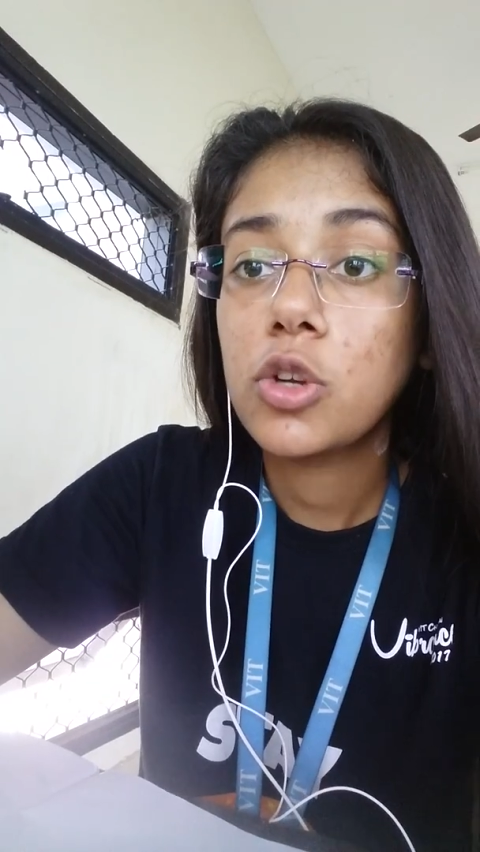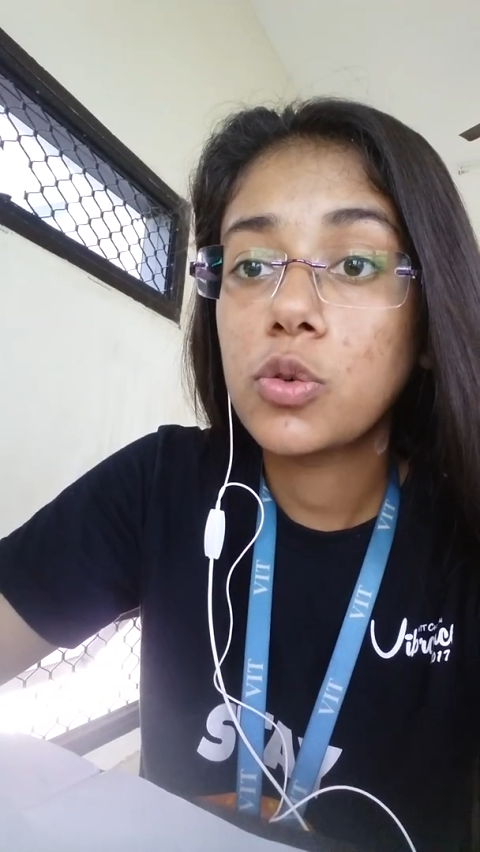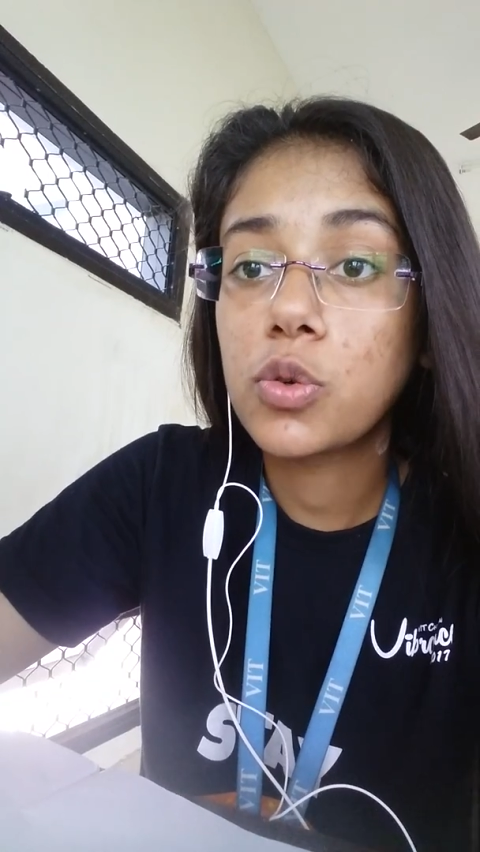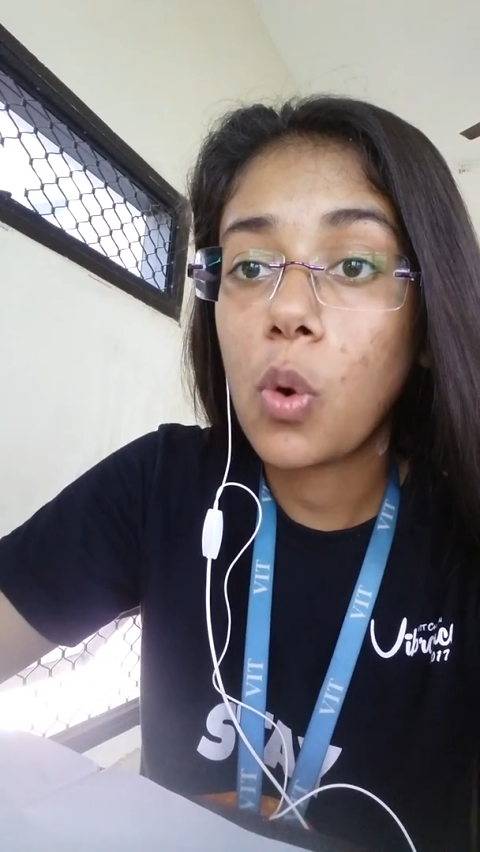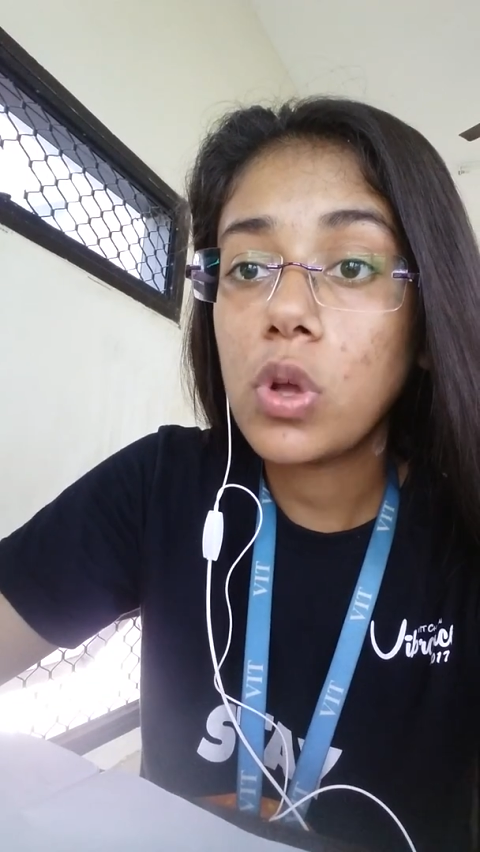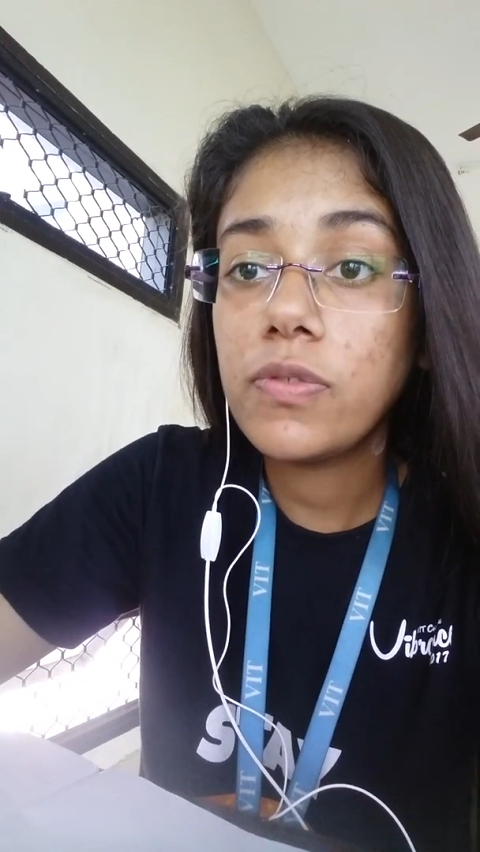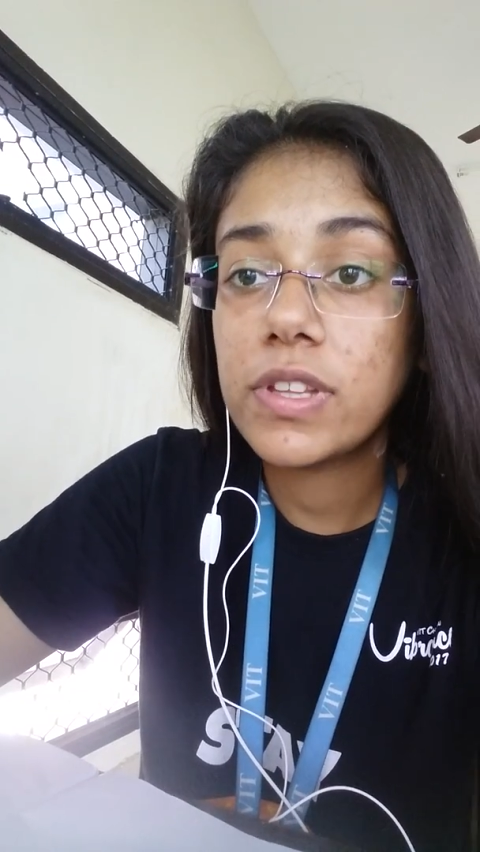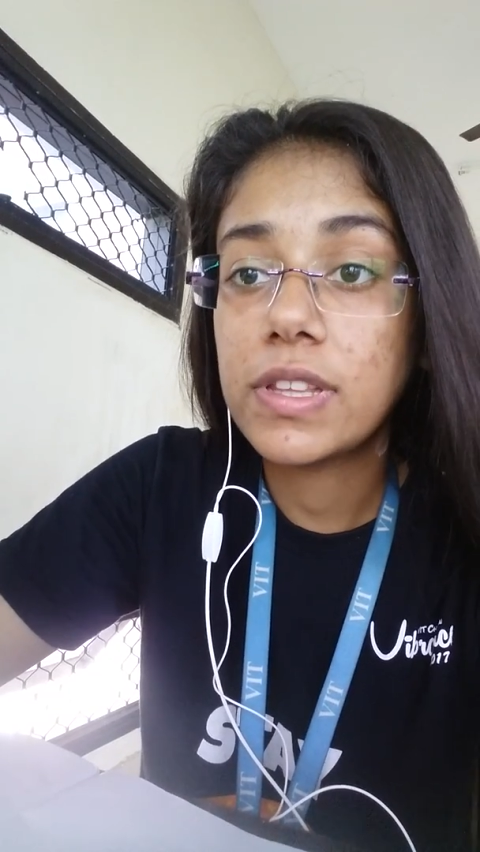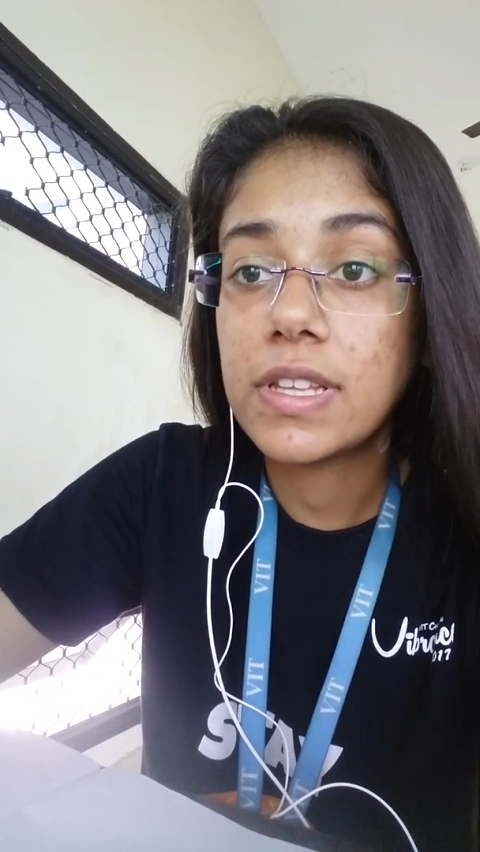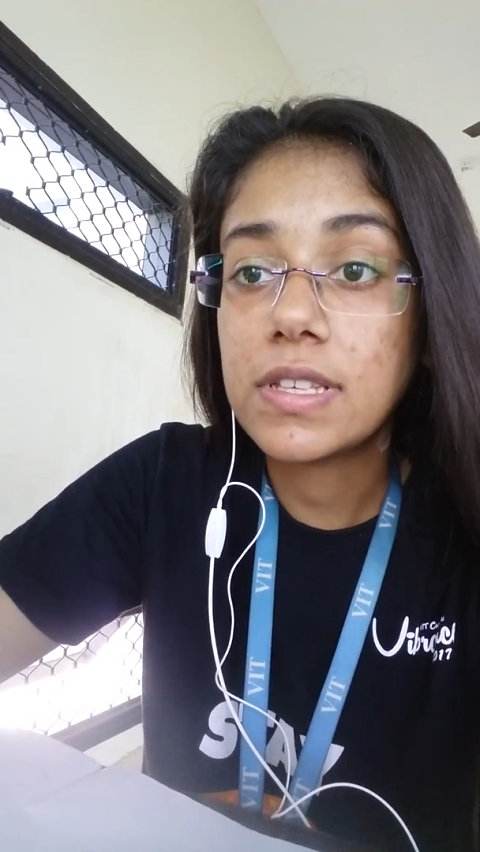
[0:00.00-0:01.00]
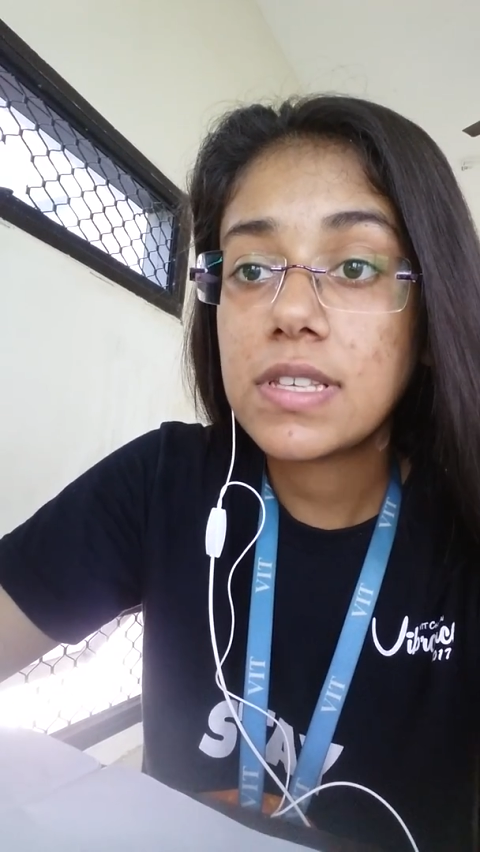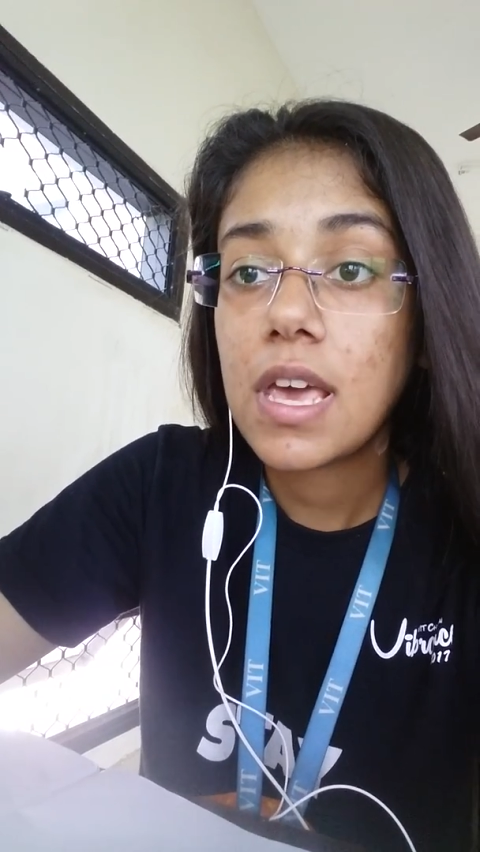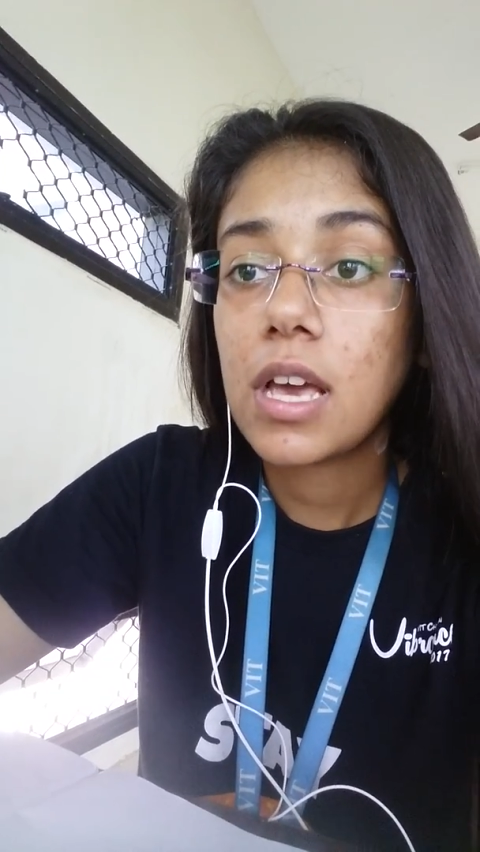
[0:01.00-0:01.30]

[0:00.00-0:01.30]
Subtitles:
to roll with this